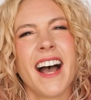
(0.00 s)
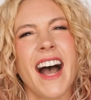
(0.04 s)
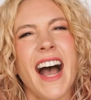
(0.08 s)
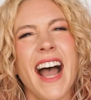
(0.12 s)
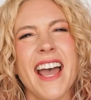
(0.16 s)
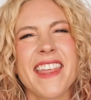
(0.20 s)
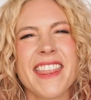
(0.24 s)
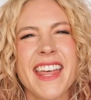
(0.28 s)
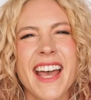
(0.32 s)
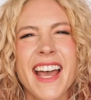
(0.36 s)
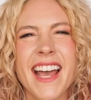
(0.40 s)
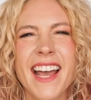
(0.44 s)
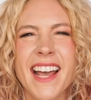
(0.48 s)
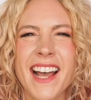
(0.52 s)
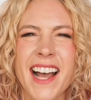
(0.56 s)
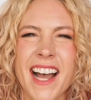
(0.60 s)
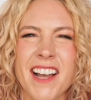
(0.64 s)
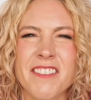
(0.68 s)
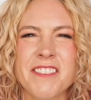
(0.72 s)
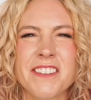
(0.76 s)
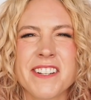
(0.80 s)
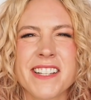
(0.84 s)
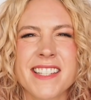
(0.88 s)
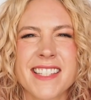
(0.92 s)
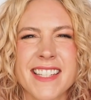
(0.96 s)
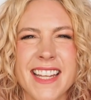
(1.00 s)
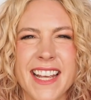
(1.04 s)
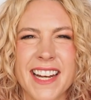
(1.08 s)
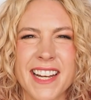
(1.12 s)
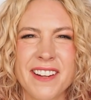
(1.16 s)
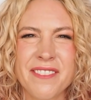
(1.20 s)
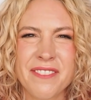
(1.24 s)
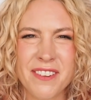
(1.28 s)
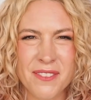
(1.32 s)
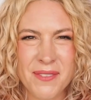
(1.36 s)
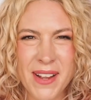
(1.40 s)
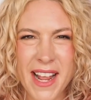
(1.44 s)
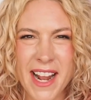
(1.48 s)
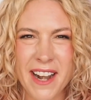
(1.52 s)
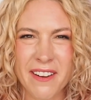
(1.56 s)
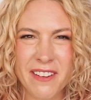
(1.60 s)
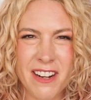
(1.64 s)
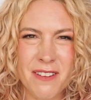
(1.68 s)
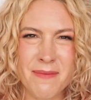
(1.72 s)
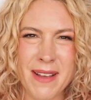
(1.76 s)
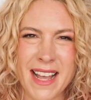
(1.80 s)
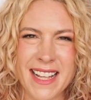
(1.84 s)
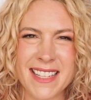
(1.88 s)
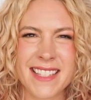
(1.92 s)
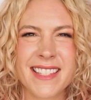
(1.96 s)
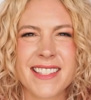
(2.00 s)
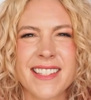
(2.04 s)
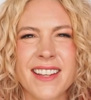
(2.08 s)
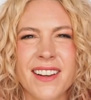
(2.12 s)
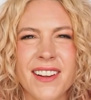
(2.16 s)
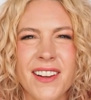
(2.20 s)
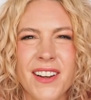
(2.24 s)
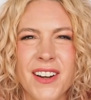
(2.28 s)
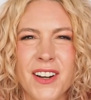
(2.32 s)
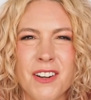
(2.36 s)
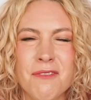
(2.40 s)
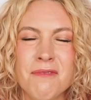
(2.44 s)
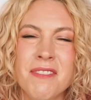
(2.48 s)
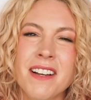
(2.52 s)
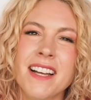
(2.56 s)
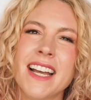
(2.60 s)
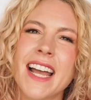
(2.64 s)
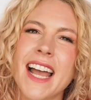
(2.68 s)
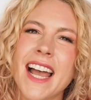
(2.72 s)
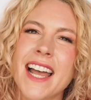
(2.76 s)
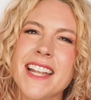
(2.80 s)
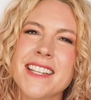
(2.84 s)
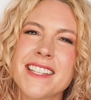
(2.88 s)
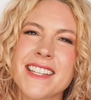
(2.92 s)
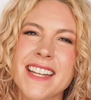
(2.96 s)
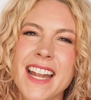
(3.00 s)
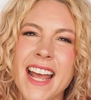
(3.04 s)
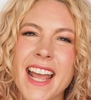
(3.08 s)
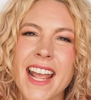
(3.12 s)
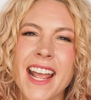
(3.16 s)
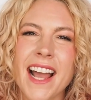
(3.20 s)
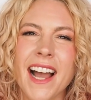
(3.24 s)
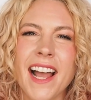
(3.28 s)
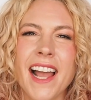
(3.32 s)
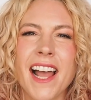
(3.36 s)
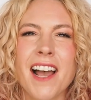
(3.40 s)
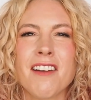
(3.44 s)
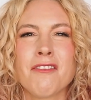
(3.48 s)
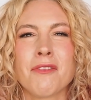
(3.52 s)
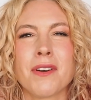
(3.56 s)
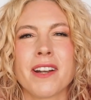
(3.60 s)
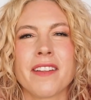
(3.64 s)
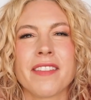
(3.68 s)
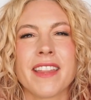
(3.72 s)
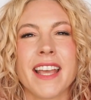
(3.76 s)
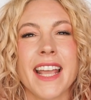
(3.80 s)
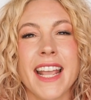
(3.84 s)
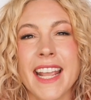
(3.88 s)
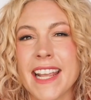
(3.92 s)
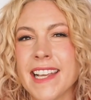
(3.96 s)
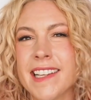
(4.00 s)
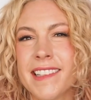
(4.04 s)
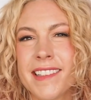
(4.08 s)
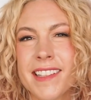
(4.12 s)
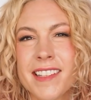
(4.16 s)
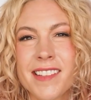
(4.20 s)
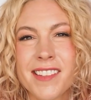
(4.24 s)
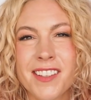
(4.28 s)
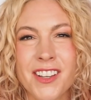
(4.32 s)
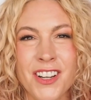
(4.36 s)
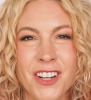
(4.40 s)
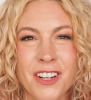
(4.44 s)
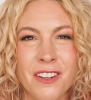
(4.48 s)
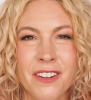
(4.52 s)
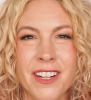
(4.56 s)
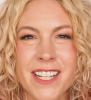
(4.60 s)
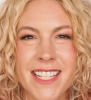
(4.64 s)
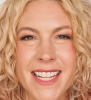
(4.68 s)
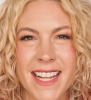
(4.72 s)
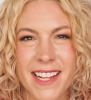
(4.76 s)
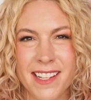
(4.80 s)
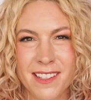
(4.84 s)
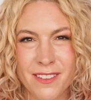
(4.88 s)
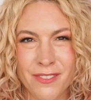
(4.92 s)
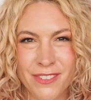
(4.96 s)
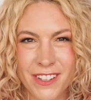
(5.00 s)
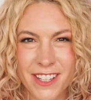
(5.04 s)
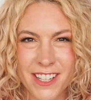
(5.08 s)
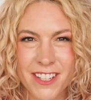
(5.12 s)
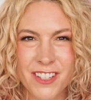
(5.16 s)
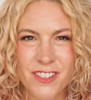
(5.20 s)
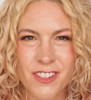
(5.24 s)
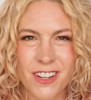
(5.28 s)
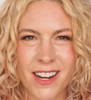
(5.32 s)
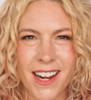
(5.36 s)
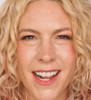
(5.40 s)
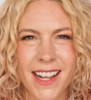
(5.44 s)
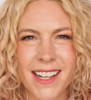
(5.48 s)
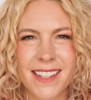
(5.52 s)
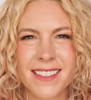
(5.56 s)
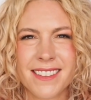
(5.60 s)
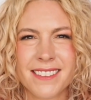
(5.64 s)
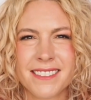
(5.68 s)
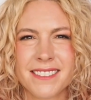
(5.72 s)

Hi there, I'm Christina from hairromance.com, and today I have one of the easiest curl routines for you to try.